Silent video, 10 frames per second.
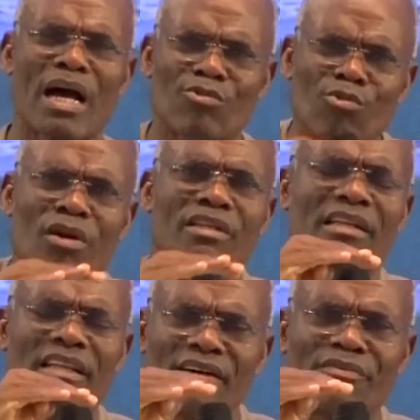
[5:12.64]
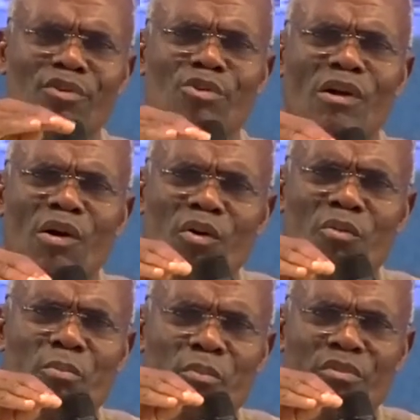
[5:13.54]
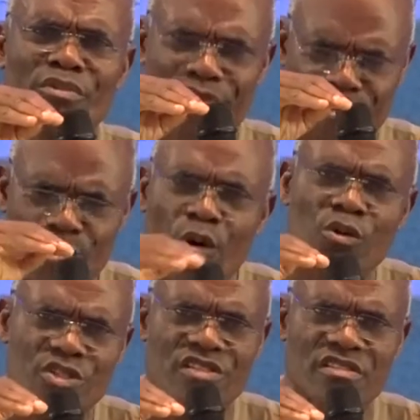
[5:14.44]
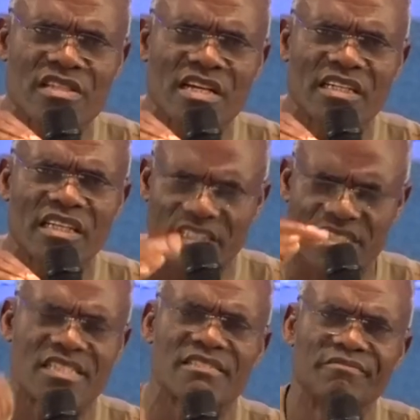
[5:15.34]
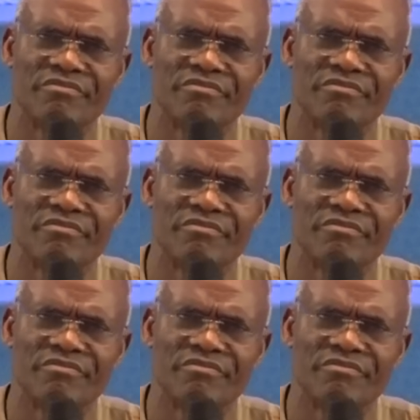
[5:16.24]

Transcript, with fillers: at what level your own resource is,